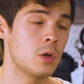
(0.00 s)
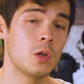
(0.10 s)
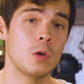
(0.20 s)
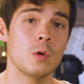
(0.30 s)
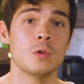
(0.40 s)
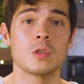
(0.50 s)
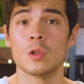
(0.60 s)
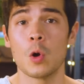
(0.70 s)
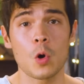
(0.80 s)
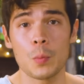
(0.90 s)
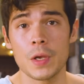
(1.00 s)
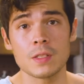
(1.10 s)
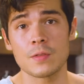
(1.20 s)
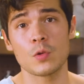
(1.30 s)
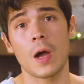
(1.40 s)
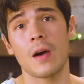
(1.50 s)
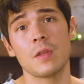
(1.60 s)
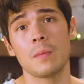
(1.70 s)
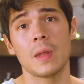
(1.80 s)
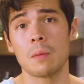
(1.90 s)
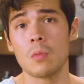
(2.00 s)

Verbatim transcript: You can use local beans if you have them, like